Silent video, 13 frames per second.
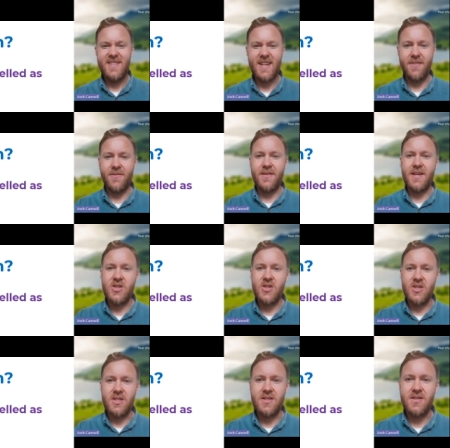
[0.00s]

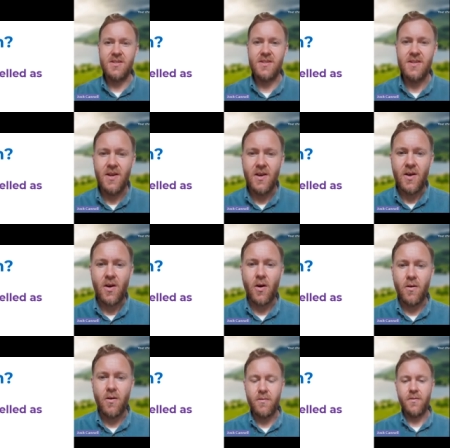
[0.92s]
definitions
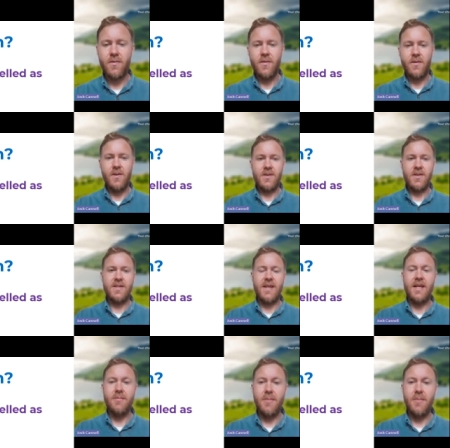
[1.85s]
of
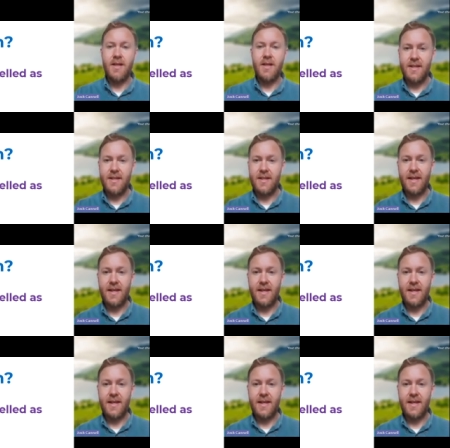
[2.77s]
sustainability,